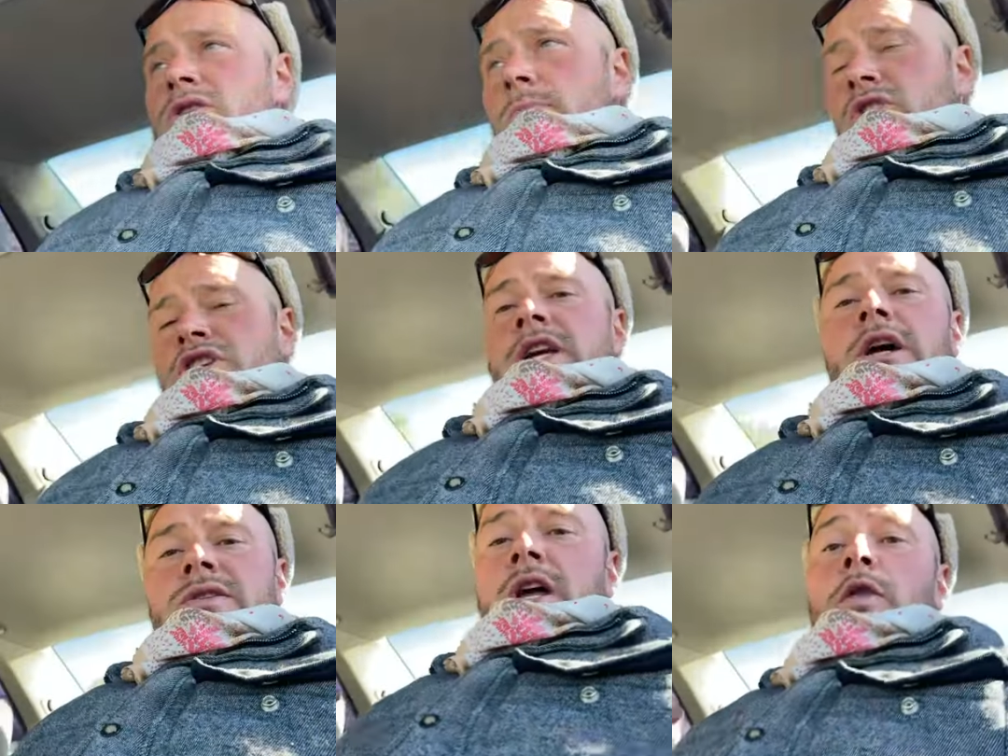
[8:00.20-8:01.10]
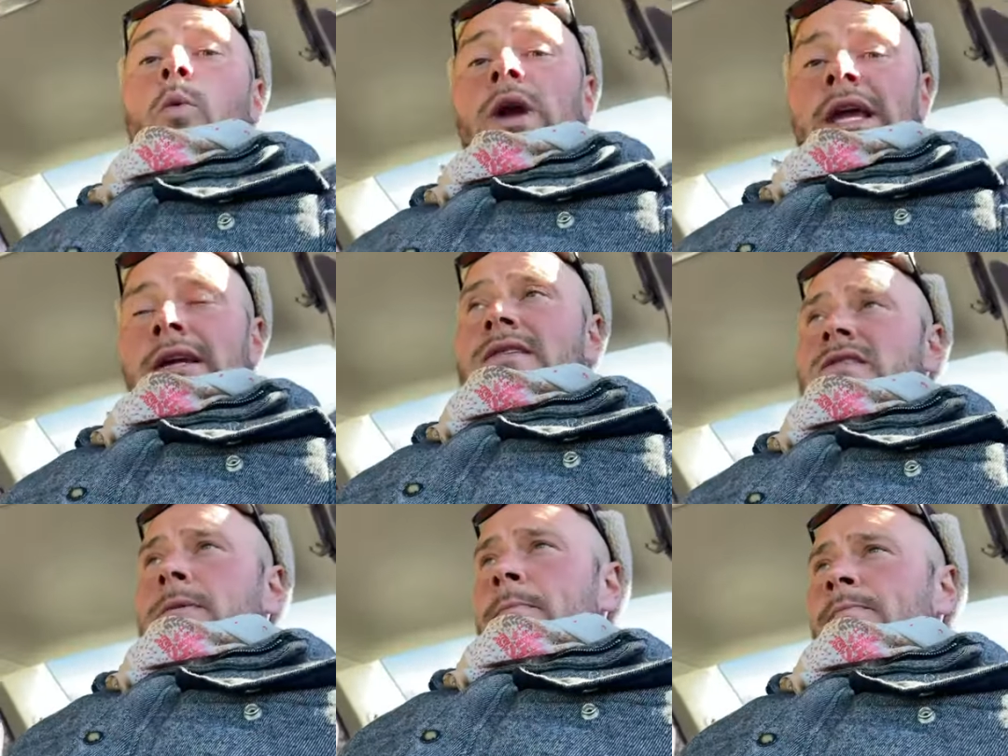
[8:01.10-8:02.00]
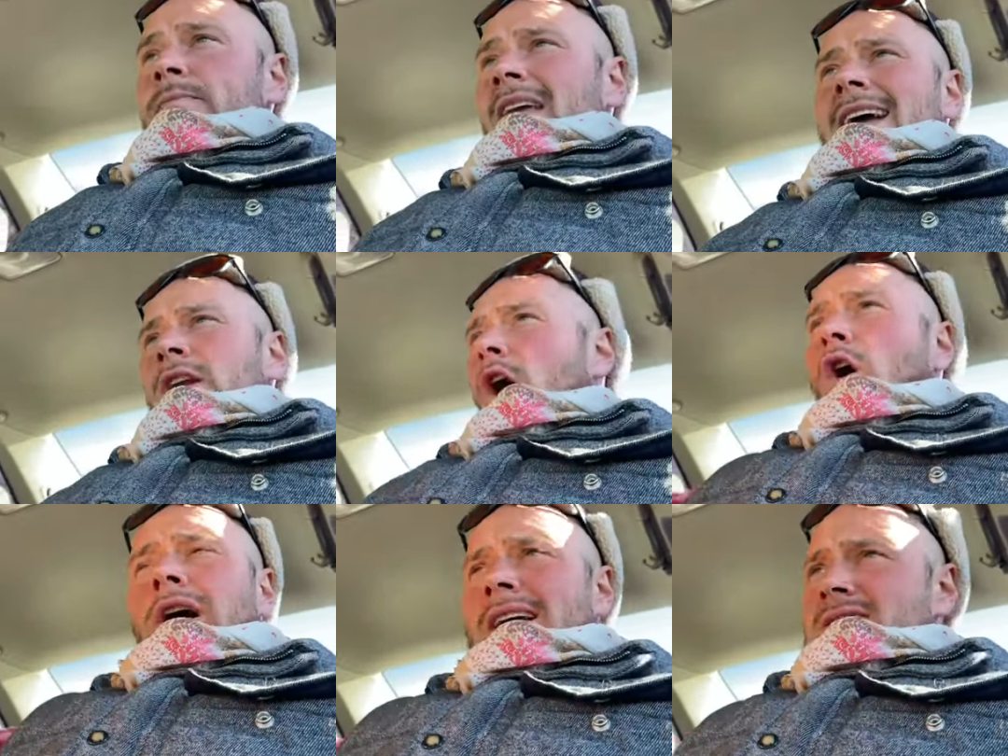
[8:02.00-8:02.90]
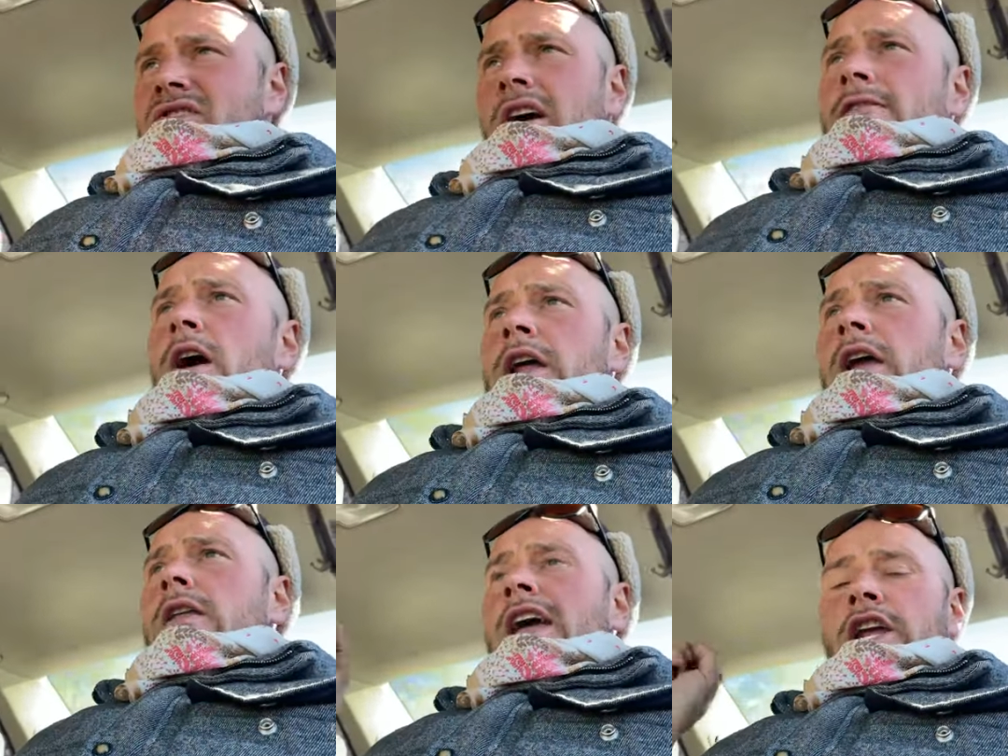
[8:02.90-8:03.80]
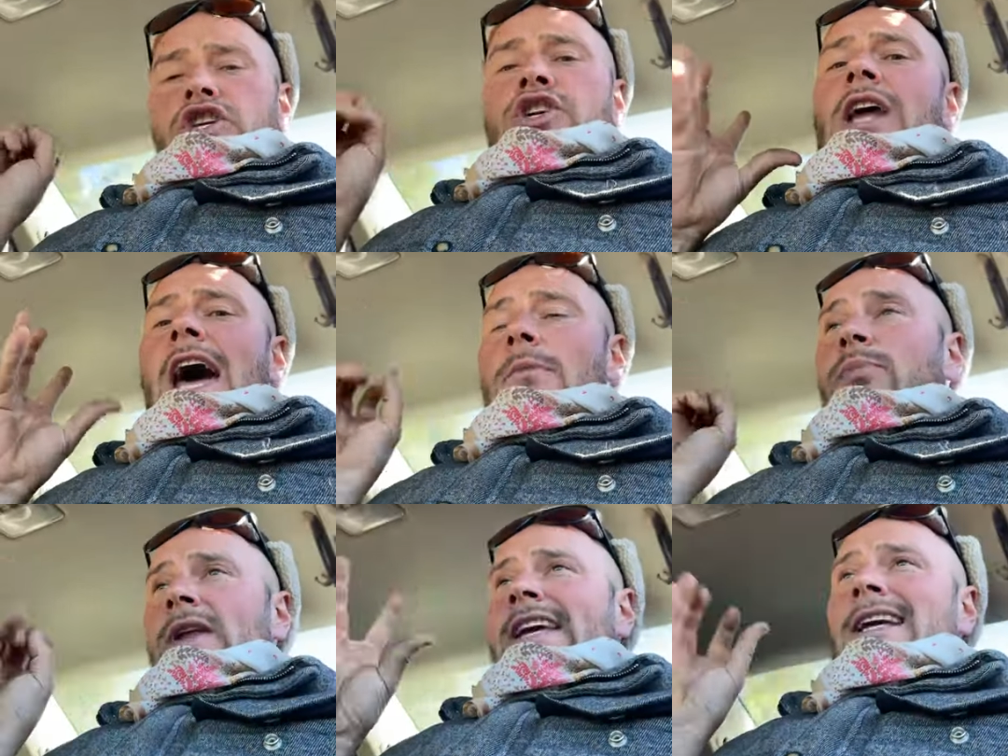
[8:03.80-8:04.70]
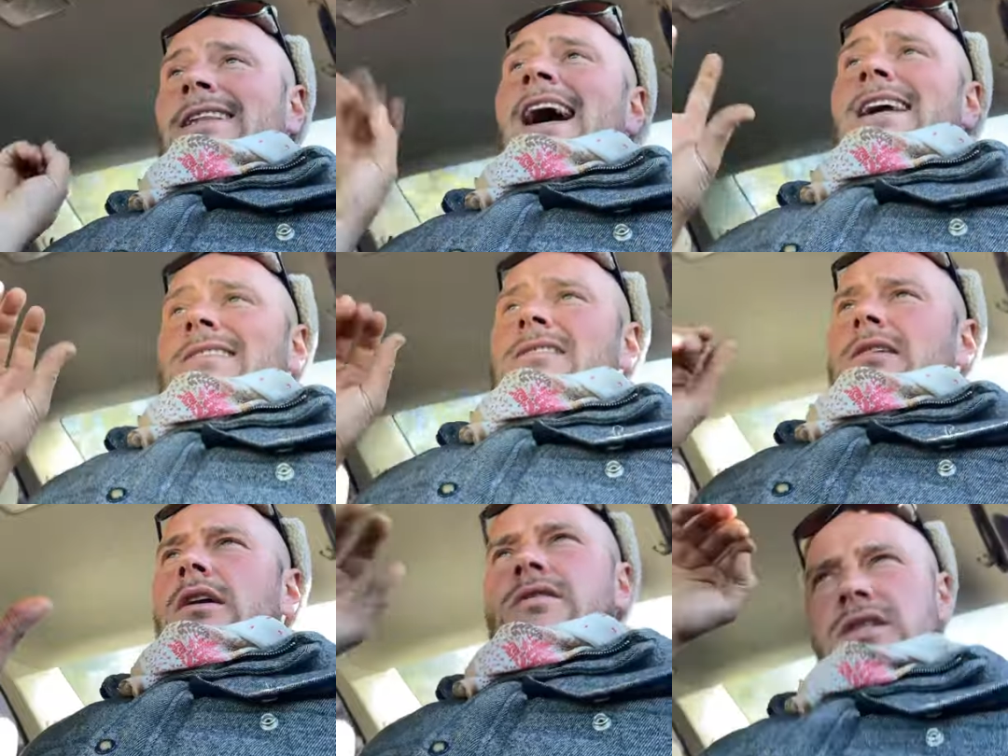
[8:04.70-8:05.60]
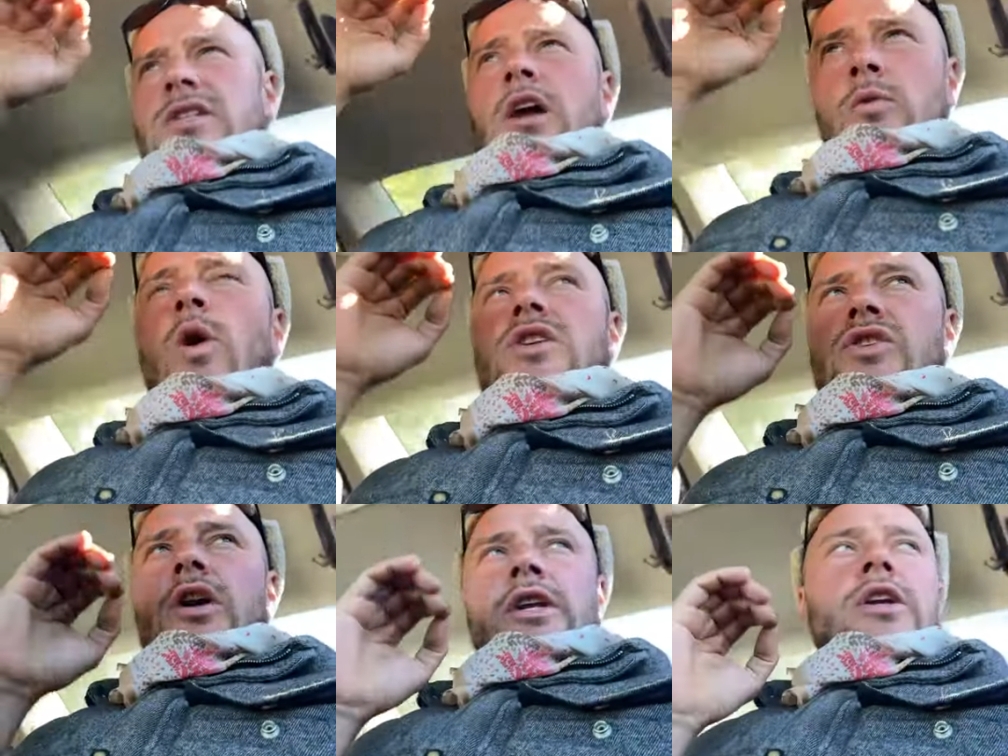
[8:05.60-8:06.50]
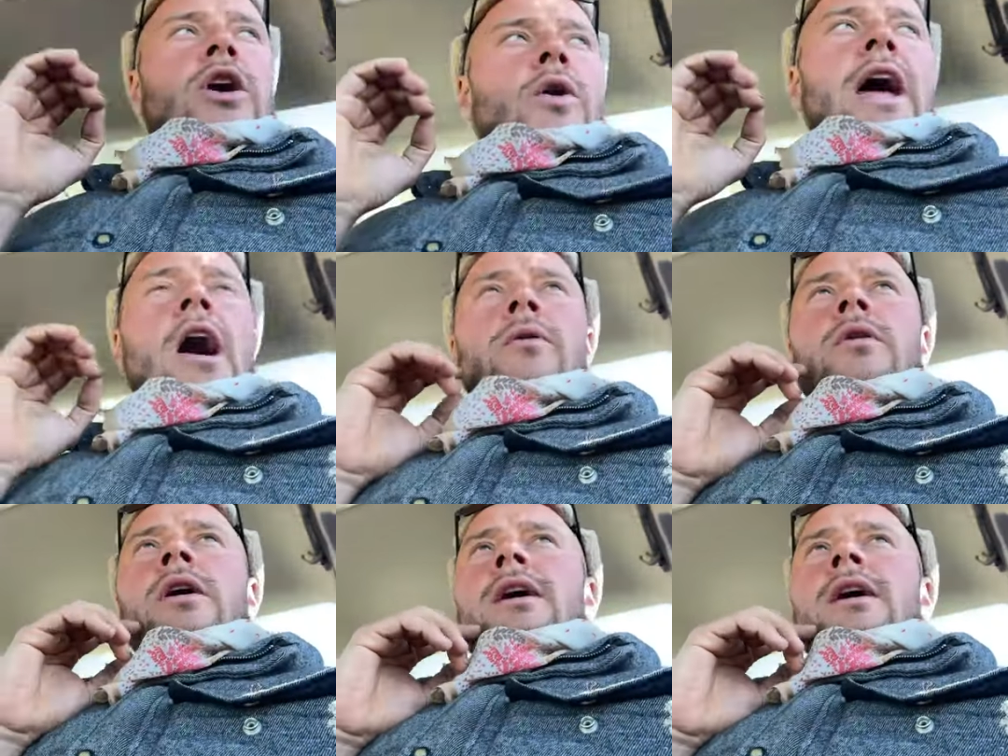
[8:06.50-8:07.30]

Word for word: and machine guns on the wings and all kinds of stuff on it. And it should have had blinking lights because the sun was starting to go down.